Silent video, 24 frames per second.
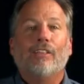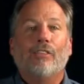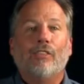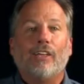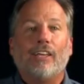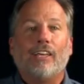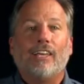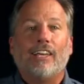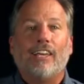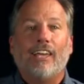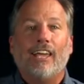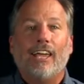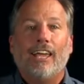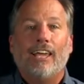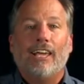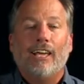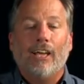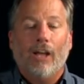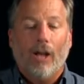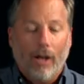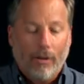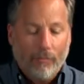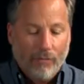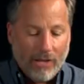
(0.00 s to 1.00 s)
the king
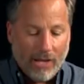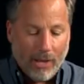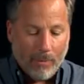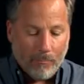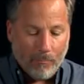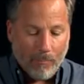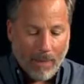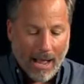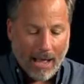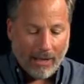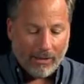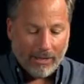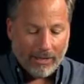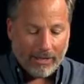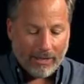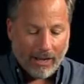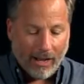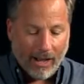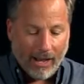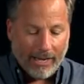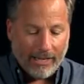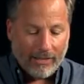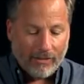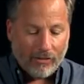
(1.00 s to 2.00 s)
of the
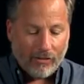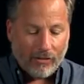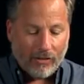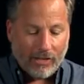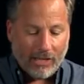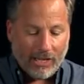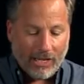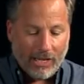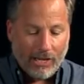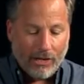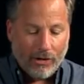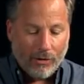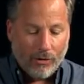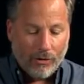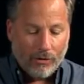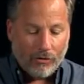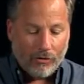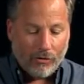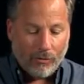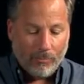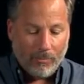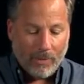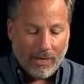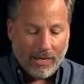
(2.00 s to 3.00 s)
Amalekites, here
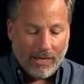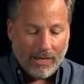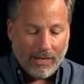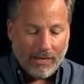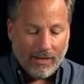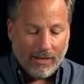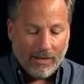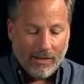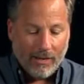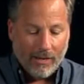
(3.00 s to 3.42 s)
to me."